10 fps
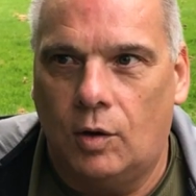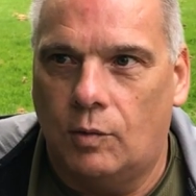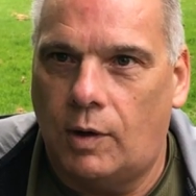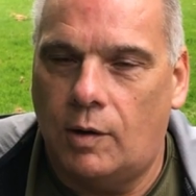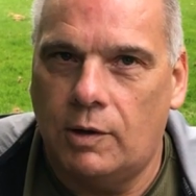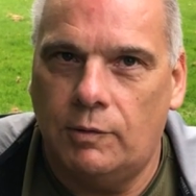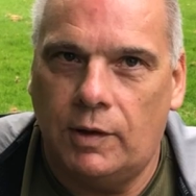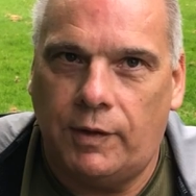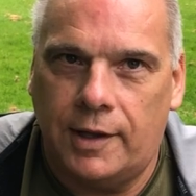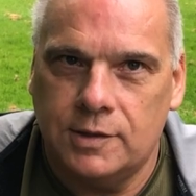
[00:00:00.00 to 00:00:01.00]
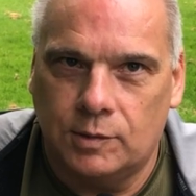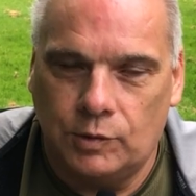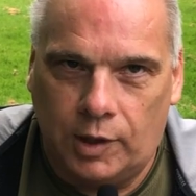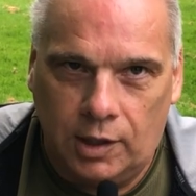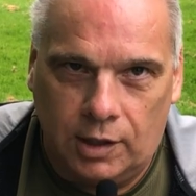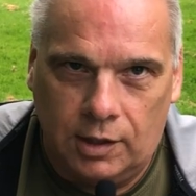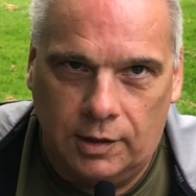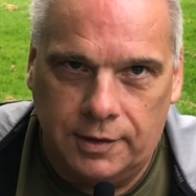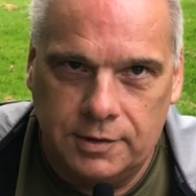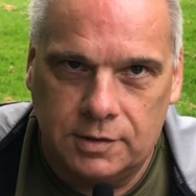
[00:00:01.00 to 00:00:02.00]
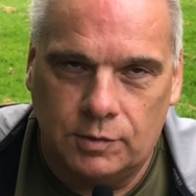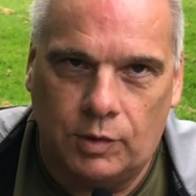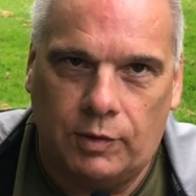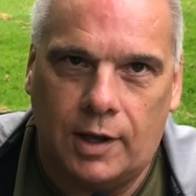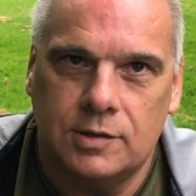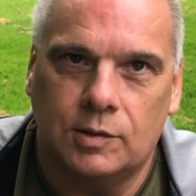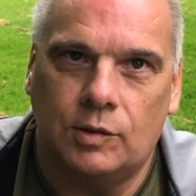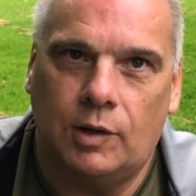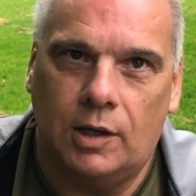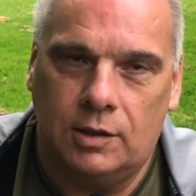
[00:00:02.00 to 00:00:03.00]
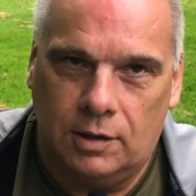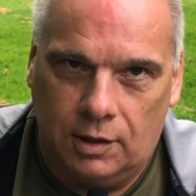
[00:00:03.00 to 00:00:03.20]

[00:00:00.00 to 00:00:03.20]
while we've had some great healings and we've had some great